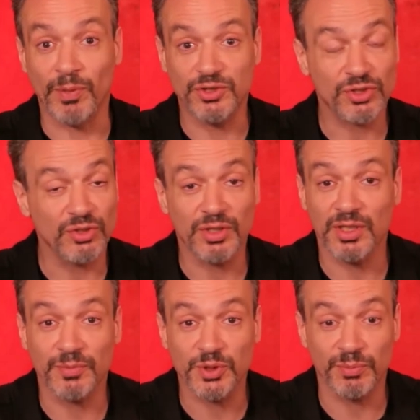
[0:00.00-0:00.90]
But just
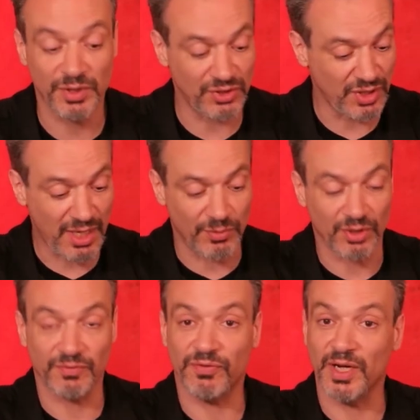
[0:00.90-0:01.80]
looking up somebody's name,
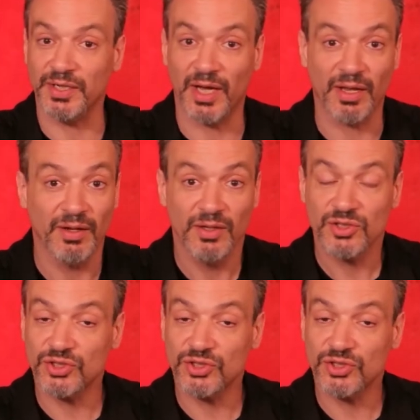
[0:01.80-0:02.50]
you can find out